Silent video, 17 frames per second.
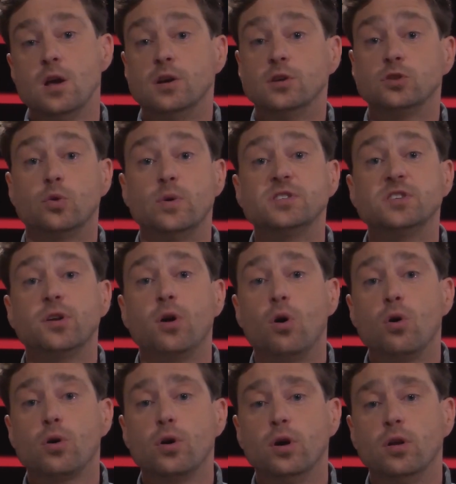So is it
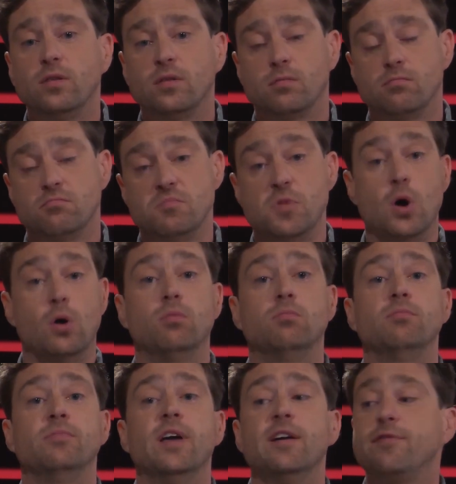all good? No,
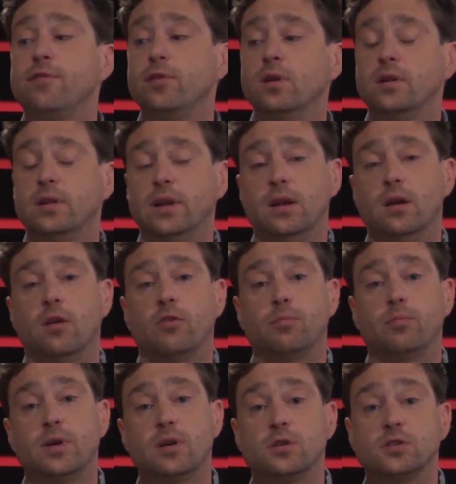definitely not.
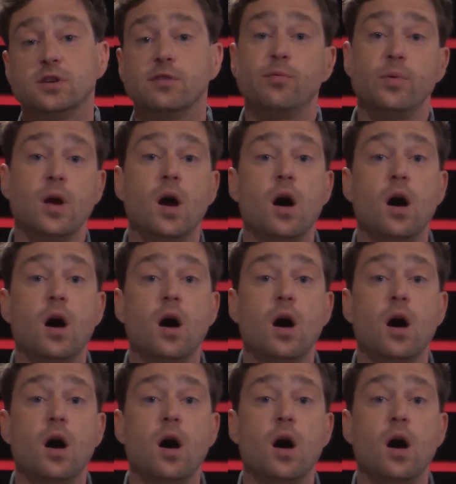Because if we